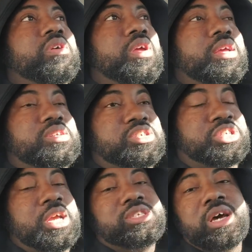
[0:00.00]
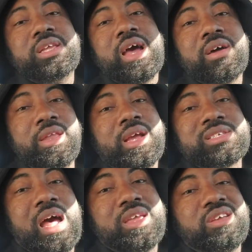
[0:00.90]
It's a shit ton of y'all
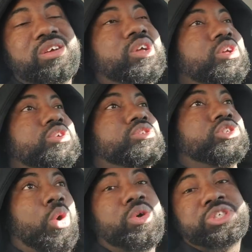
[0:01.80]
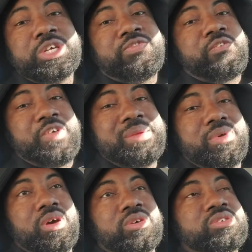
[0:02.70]
niggas out here doing shit for
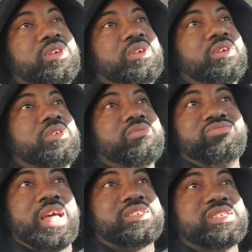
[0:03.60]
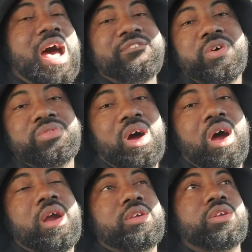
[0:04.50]
females that's not from the
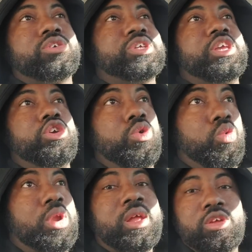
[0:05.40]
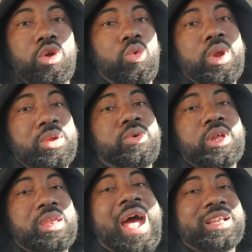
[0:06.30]
heart. You know what I'm saying? You
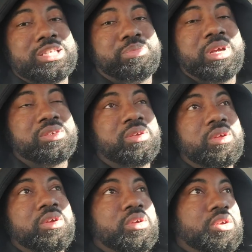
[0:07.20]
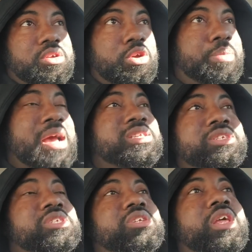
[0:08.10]
really like this bitch. You basically
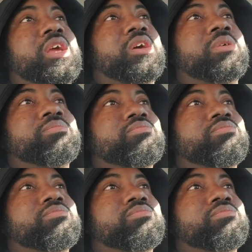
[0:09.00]
just a nigga